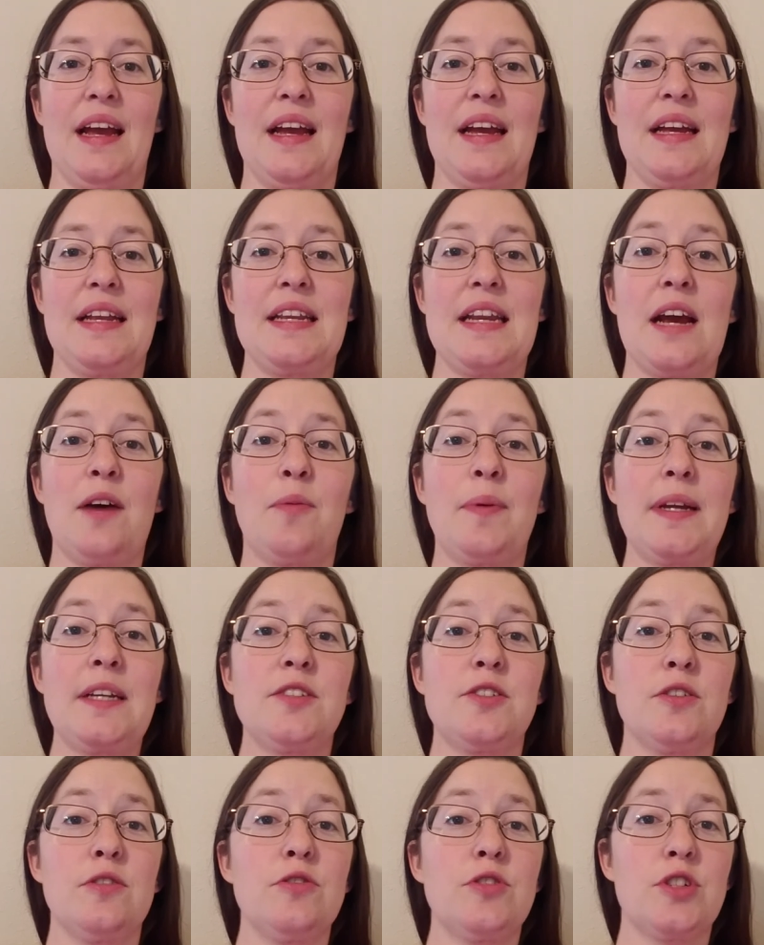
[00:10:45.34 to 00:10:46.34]
Now, we
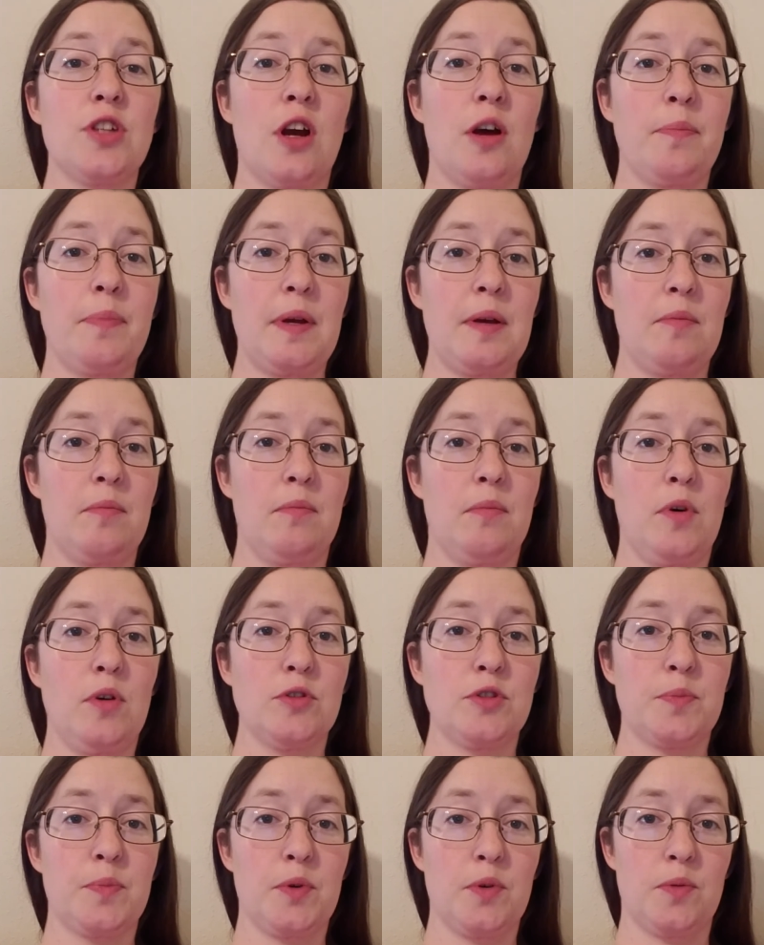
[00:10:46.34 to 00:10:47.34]
do shop at
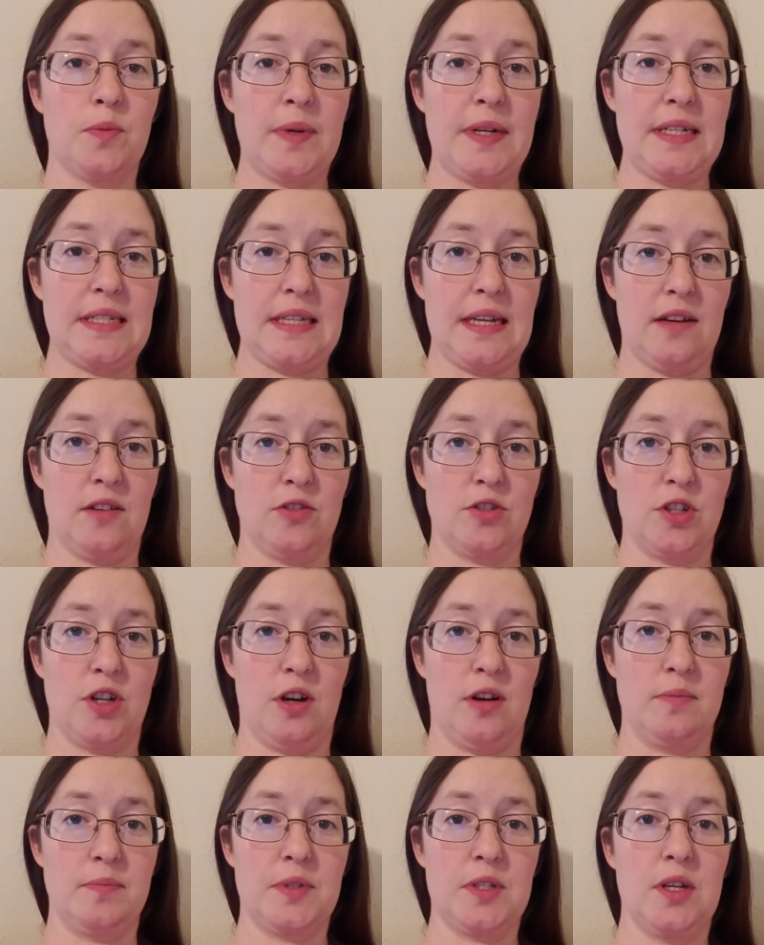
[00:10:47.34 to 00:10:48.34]
multiple resale
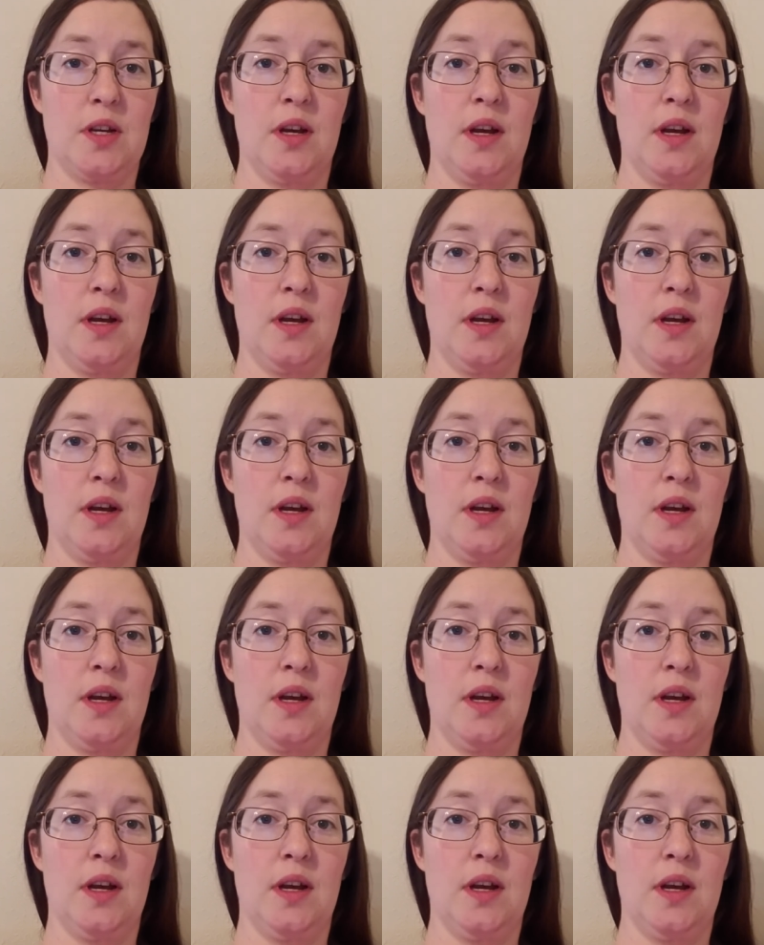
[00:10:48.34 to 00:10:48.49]
shops.